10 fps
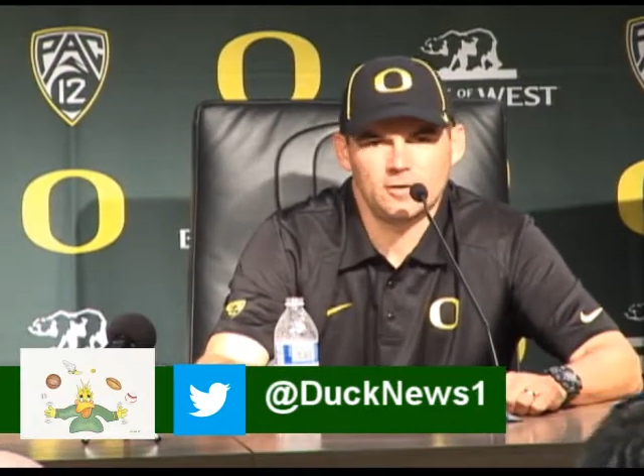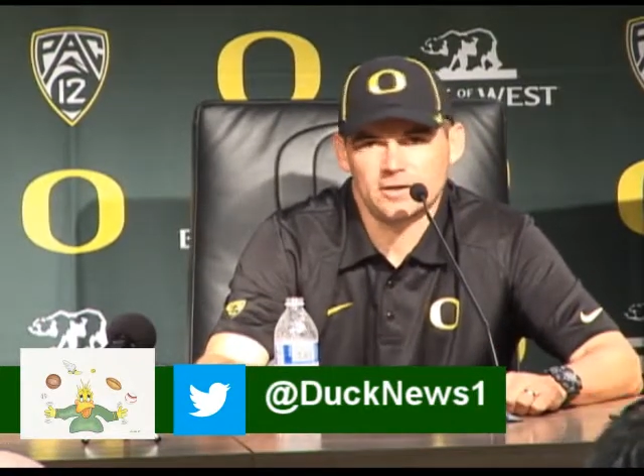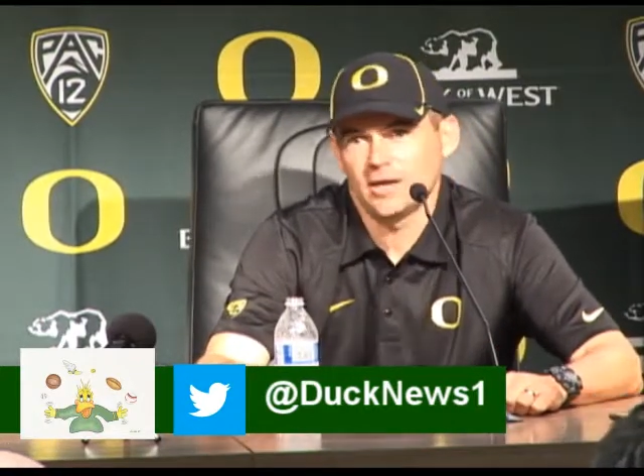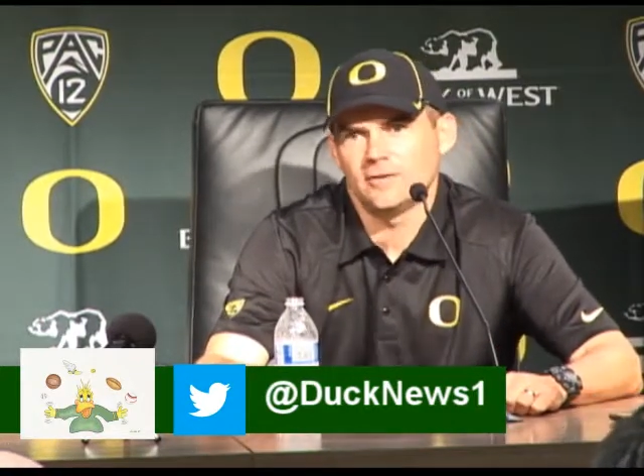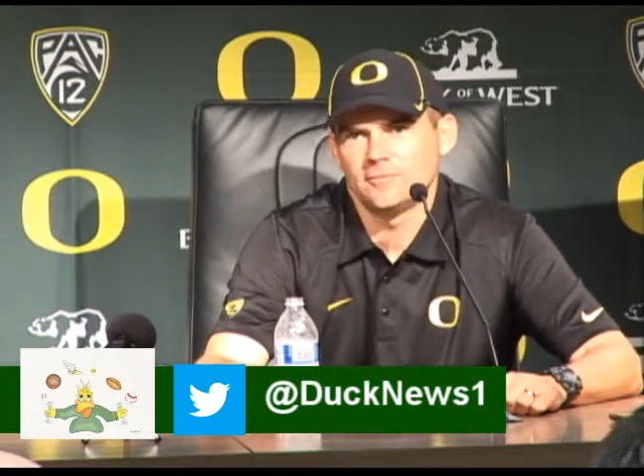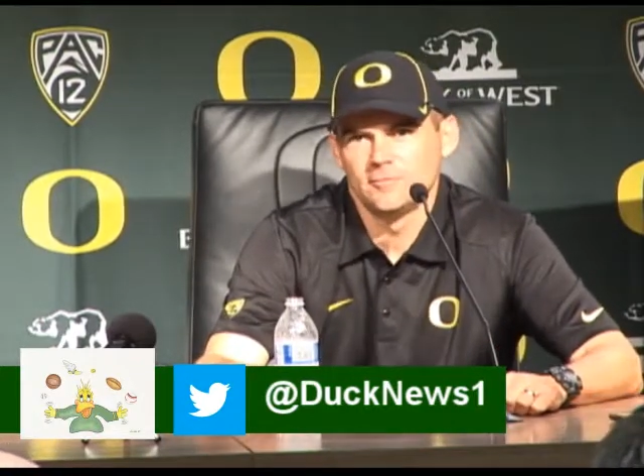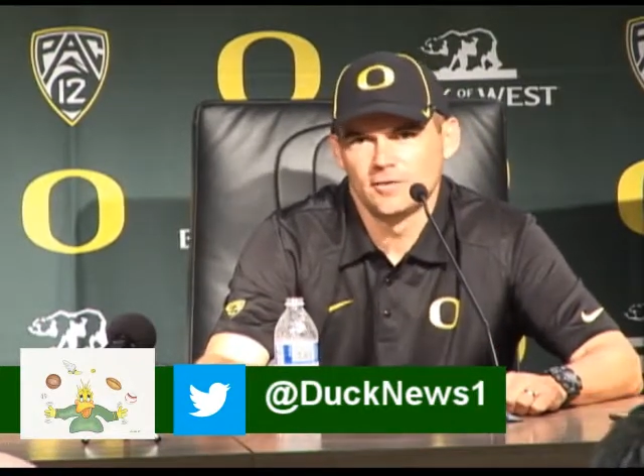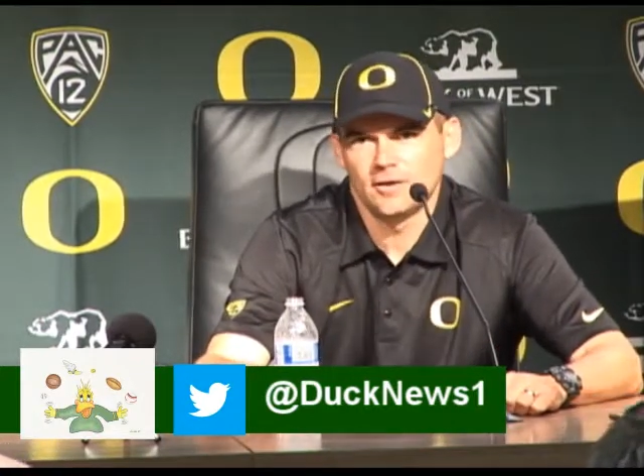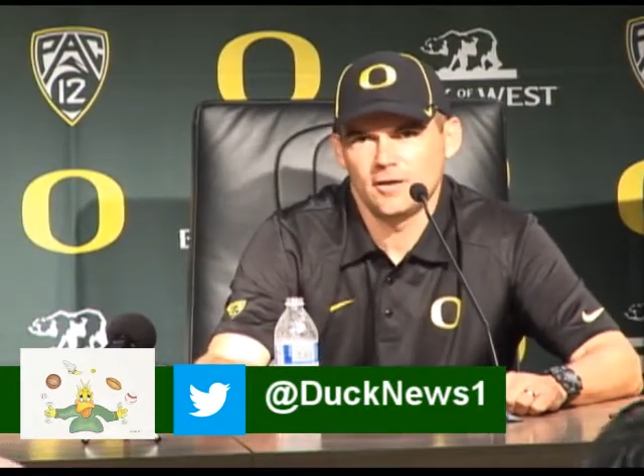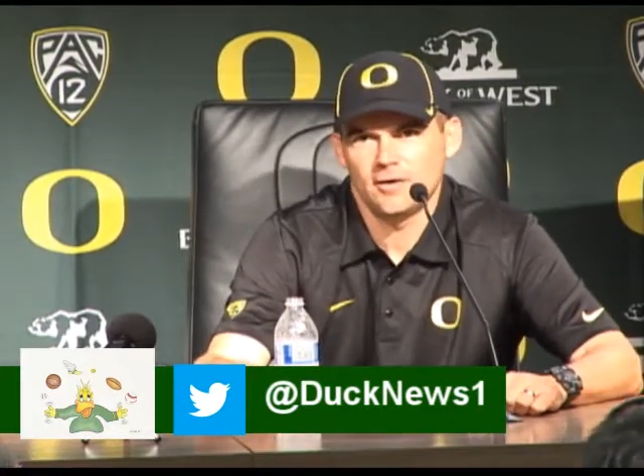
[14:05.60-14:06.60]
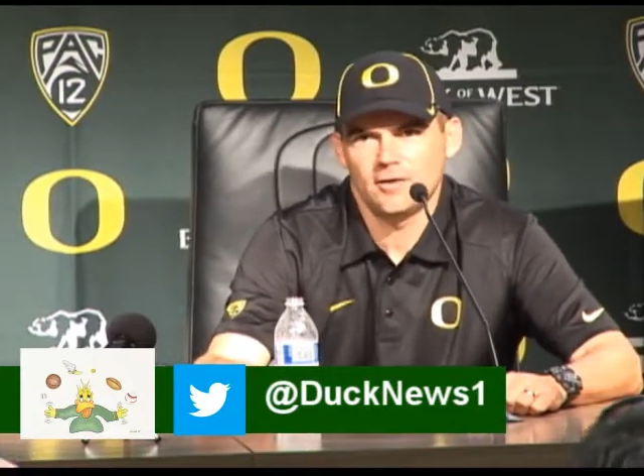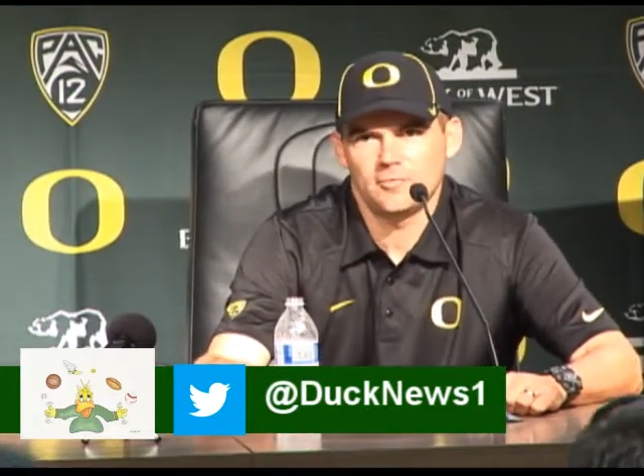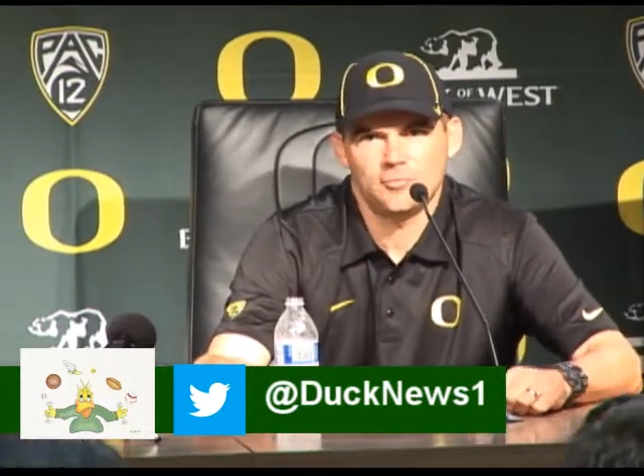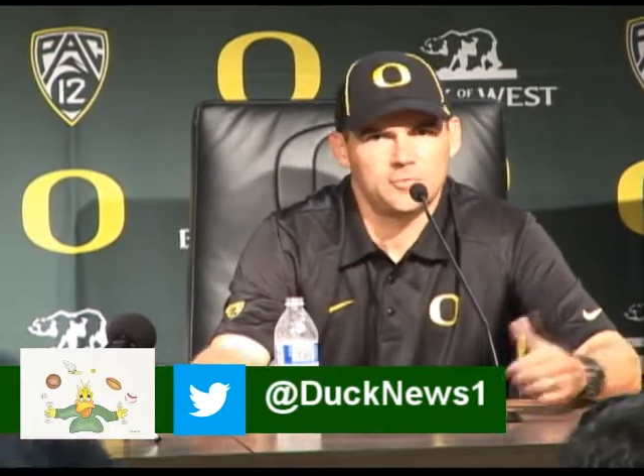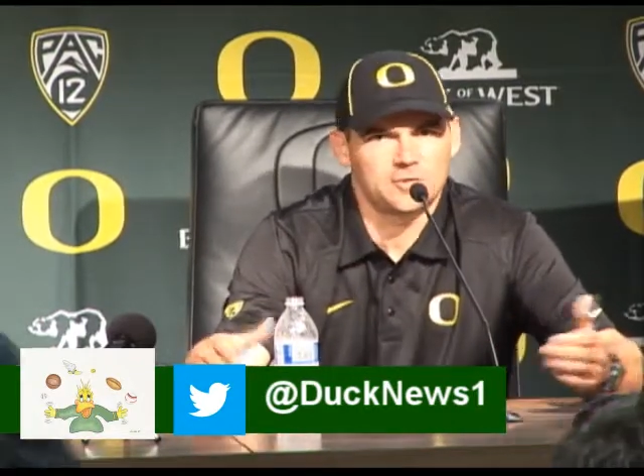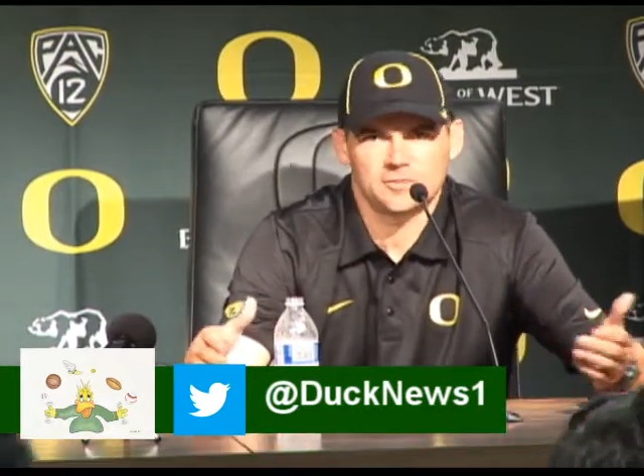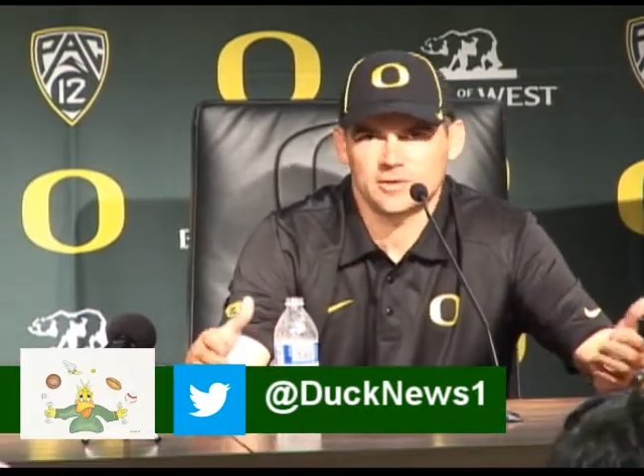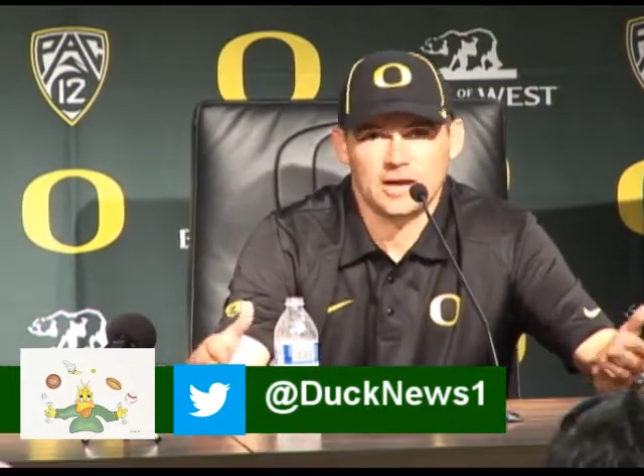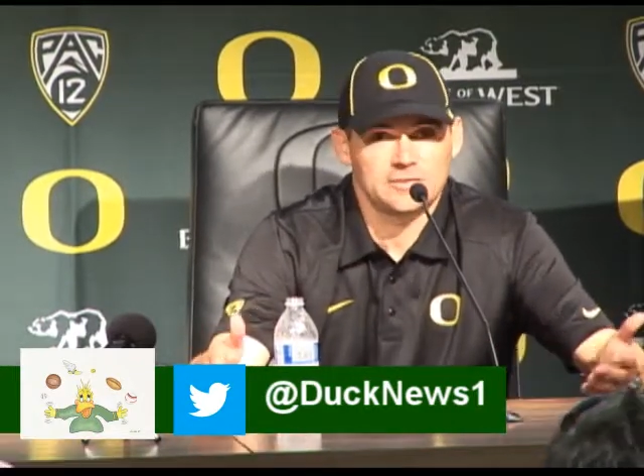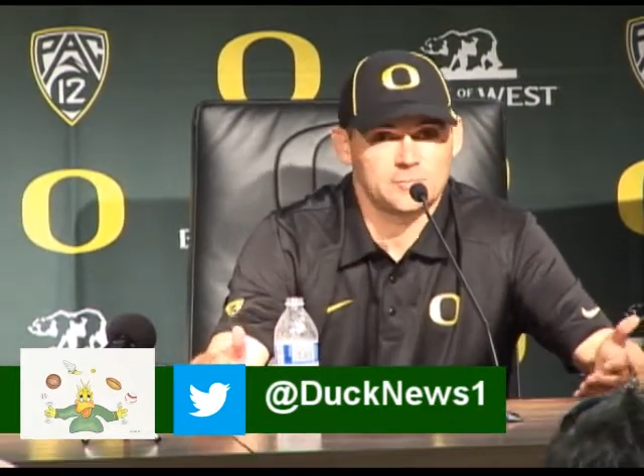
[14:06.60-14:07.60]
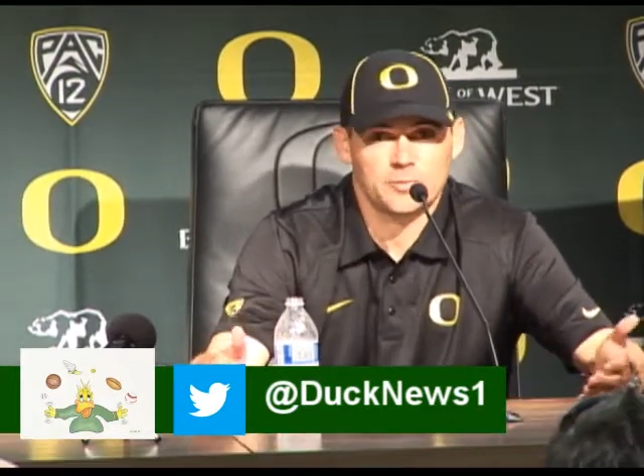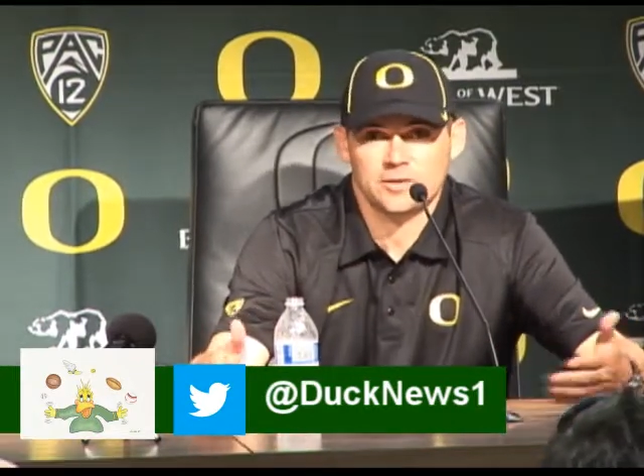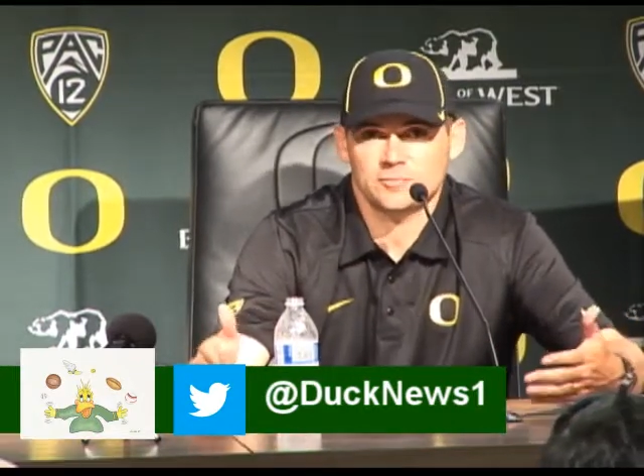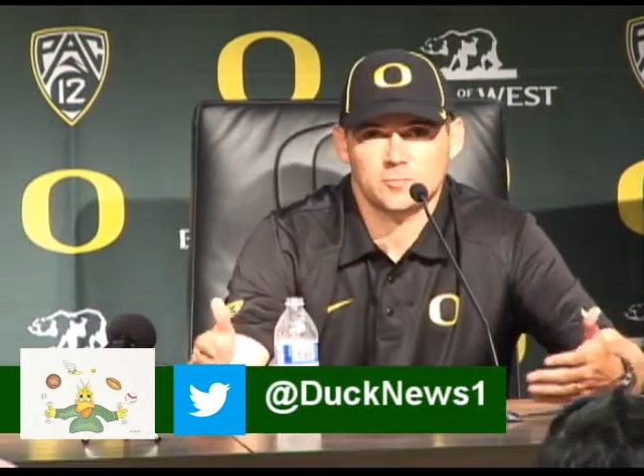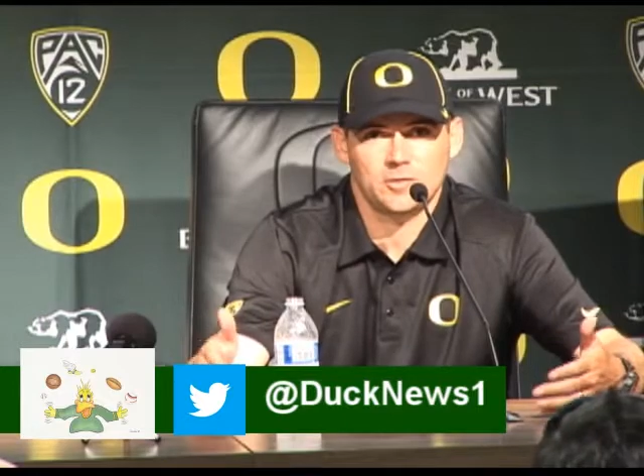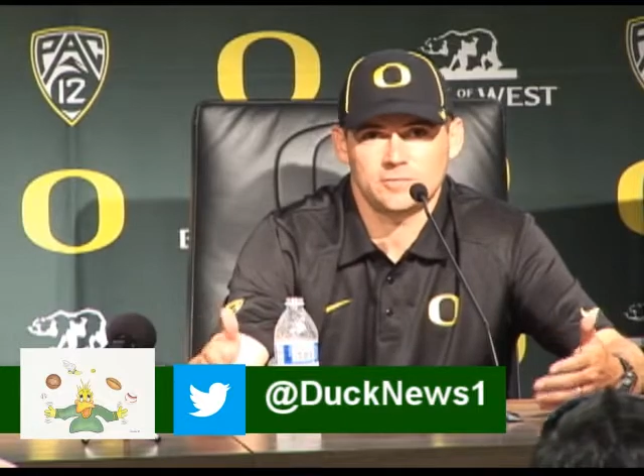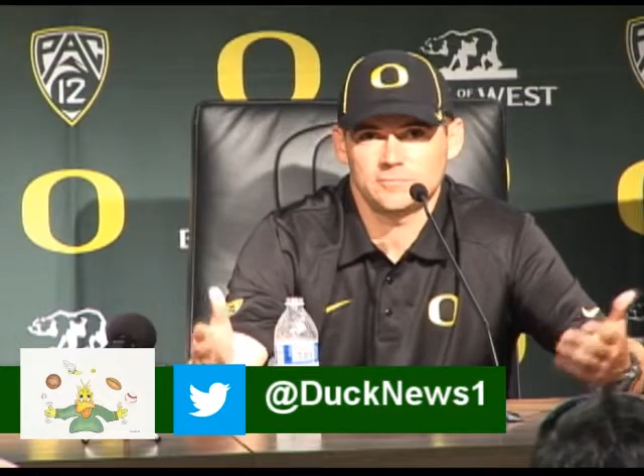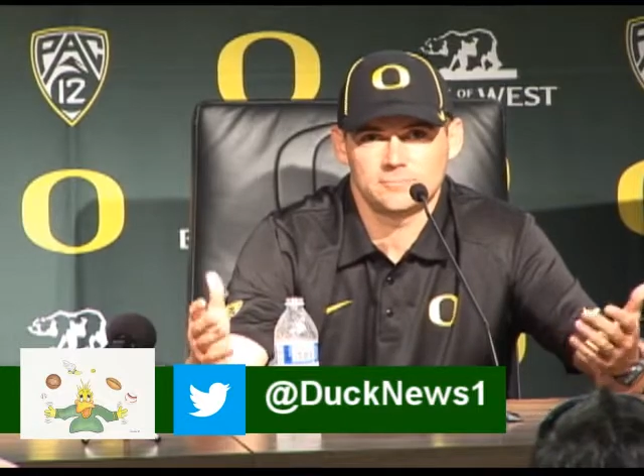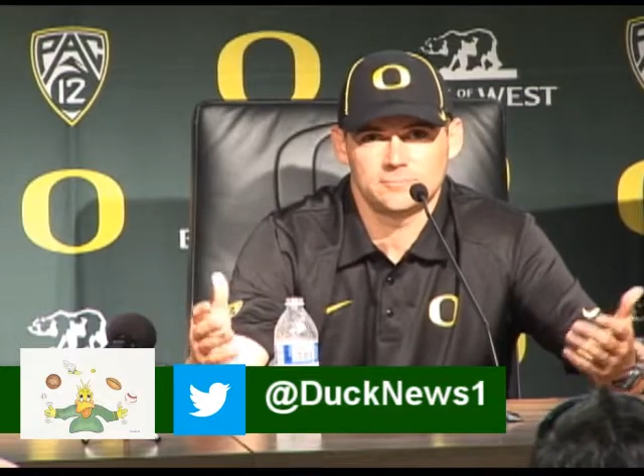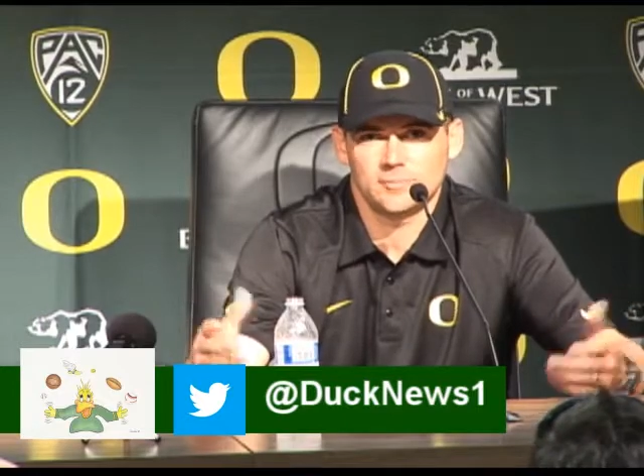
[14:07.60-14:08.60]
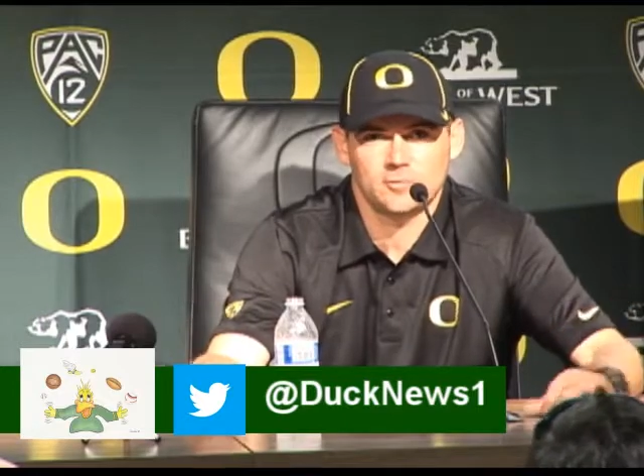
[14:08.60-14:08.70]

Again, the guys that practice well and